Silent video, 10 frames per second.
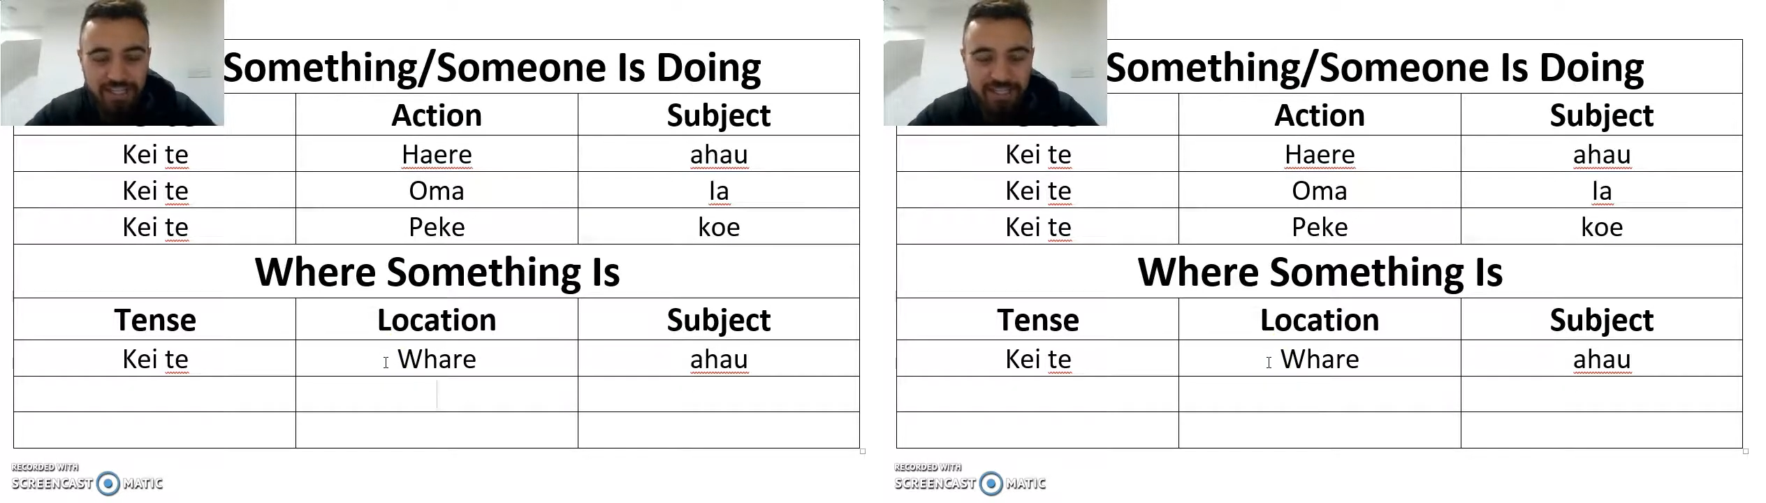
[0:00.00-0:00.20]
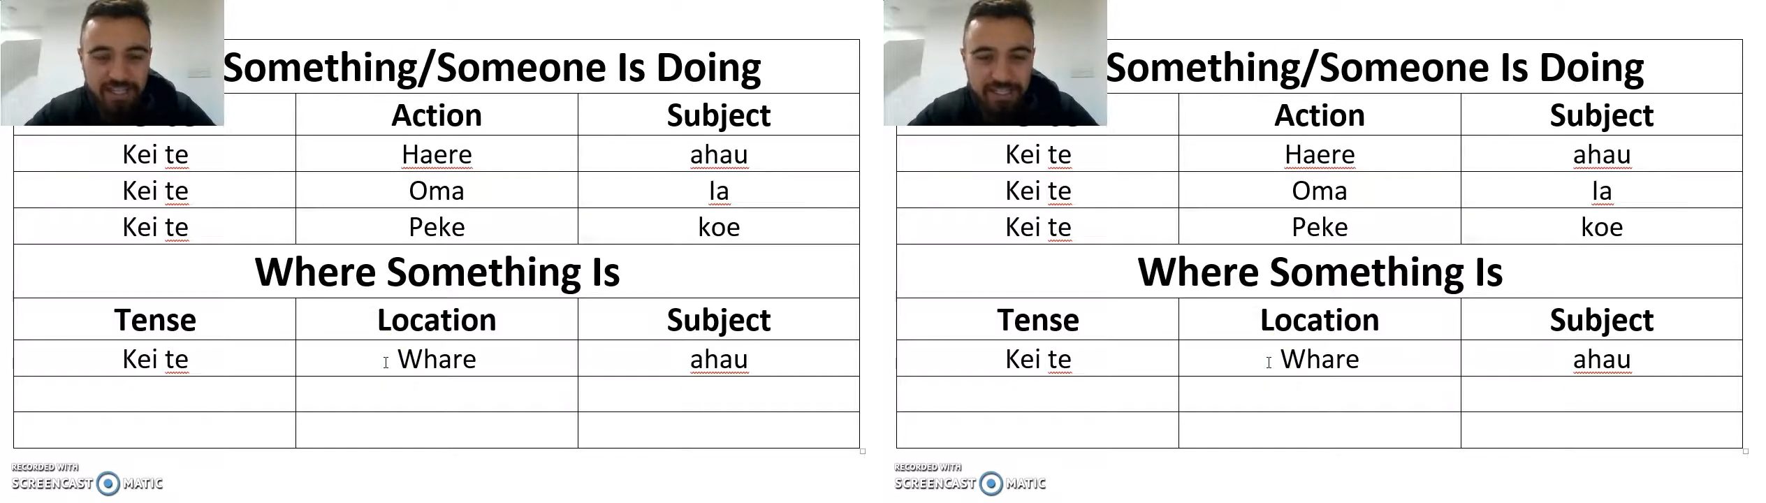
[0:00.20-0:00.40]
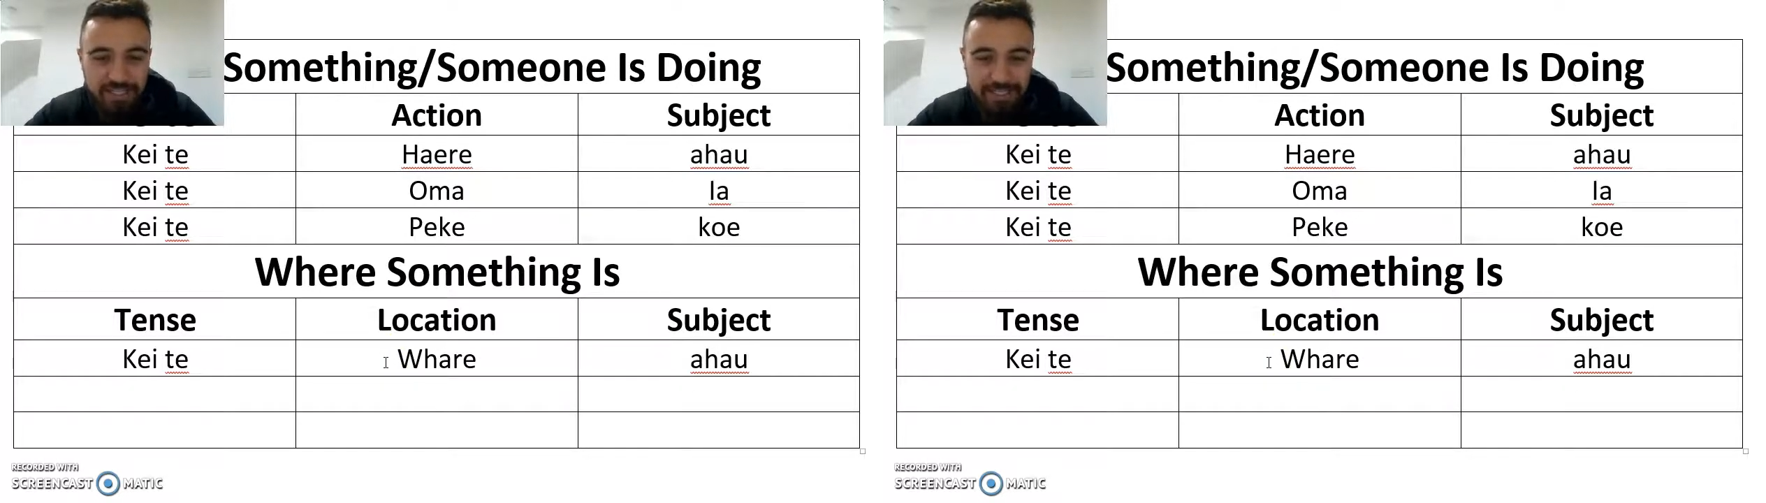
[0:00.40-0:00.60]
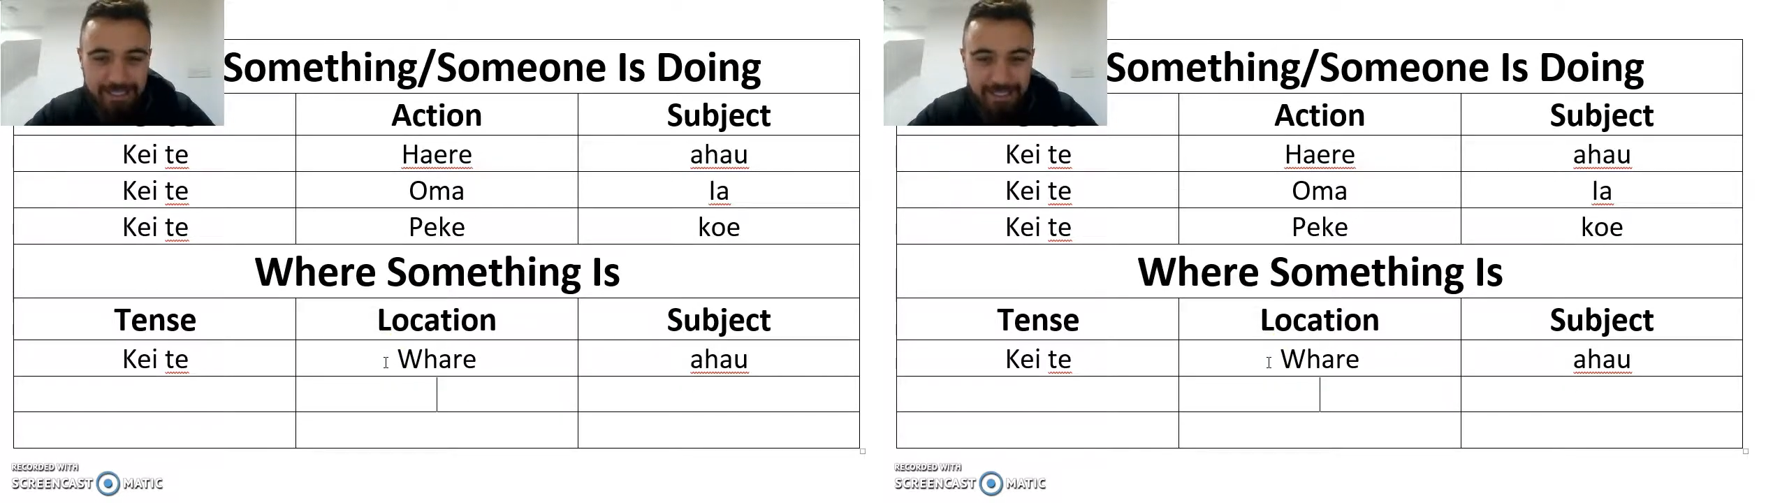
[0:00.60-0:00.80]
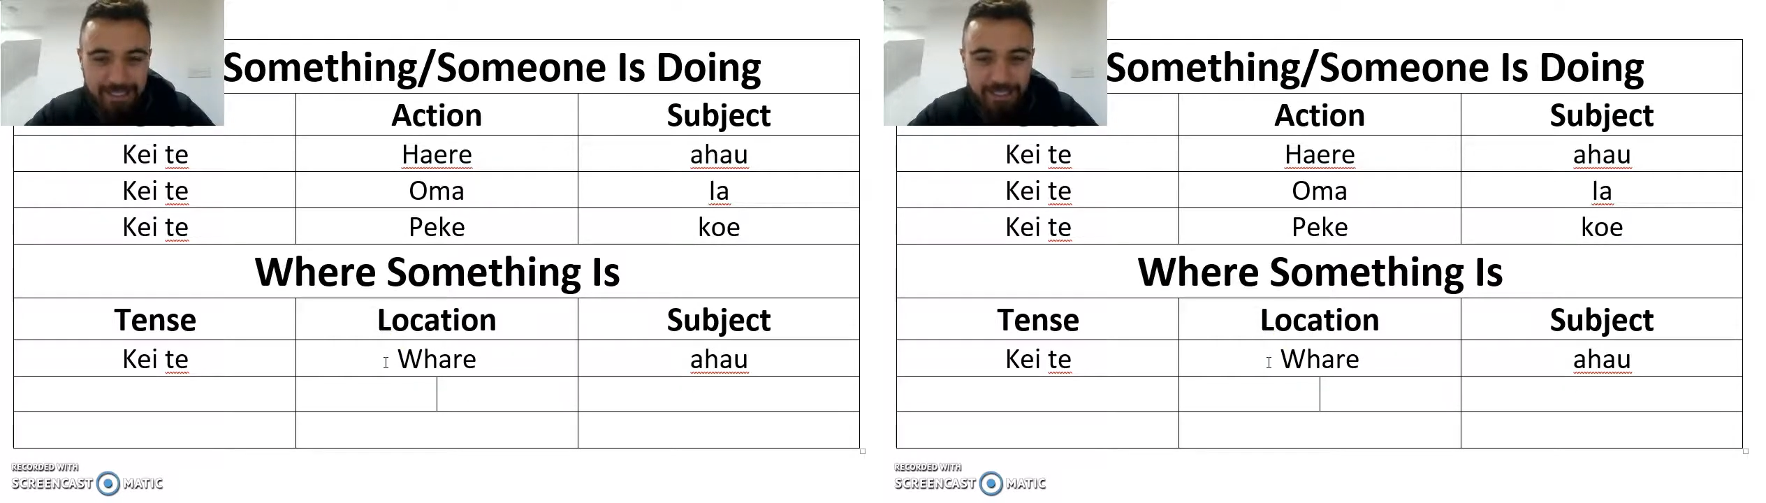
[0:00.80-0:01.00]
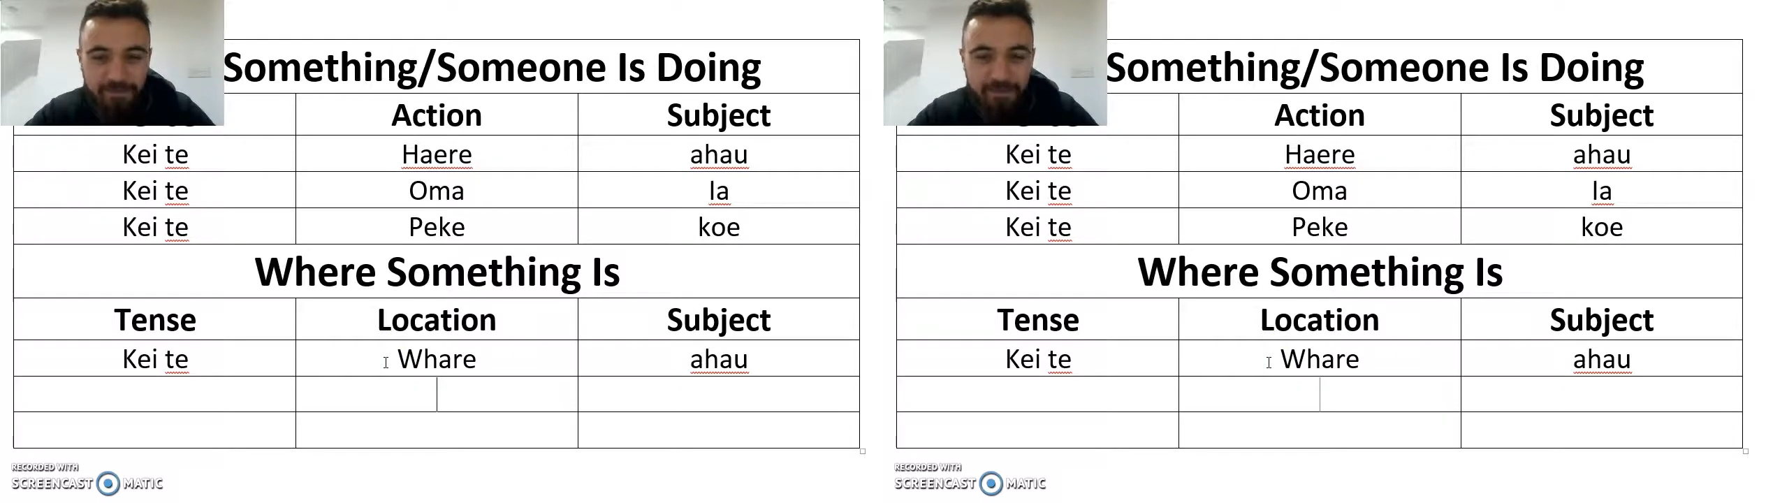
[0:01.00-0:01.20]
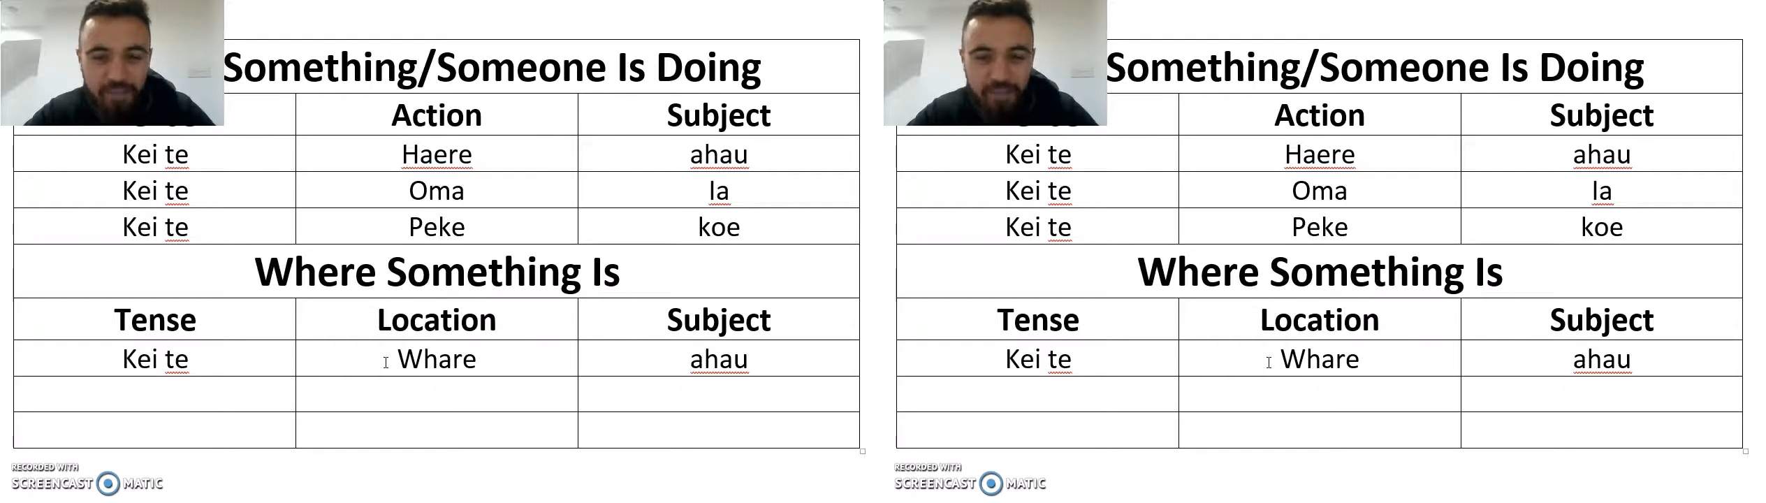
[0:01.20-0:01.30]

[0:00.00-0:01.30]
It's a